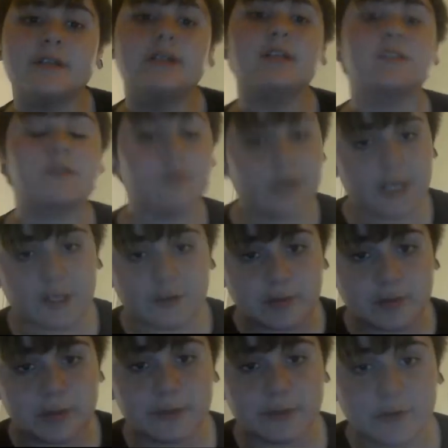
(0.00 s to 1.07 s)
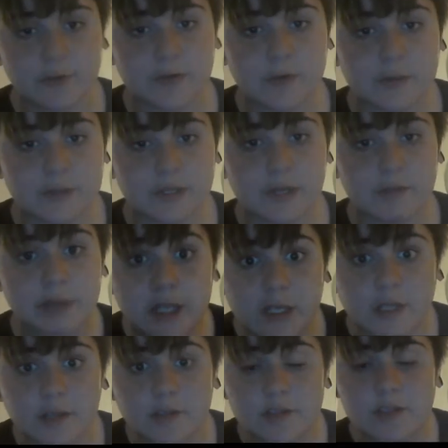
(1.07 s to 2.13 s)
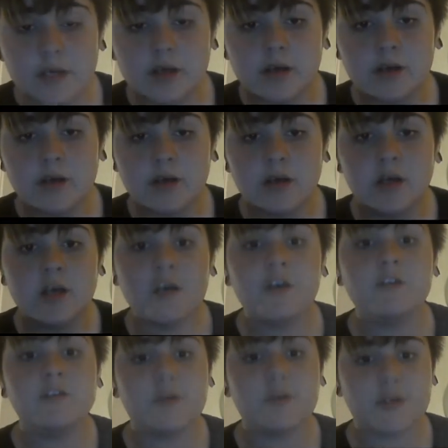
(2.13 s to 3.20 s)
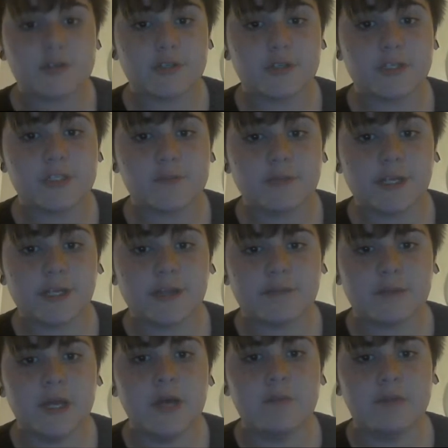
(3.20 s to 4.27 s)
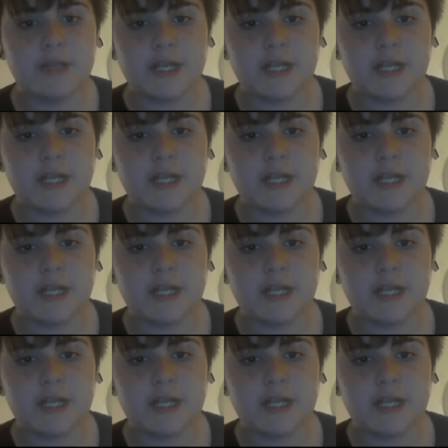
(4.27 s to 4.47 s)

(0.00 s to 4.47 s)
it's okay if people don't know what that means, so I usually explain. But then I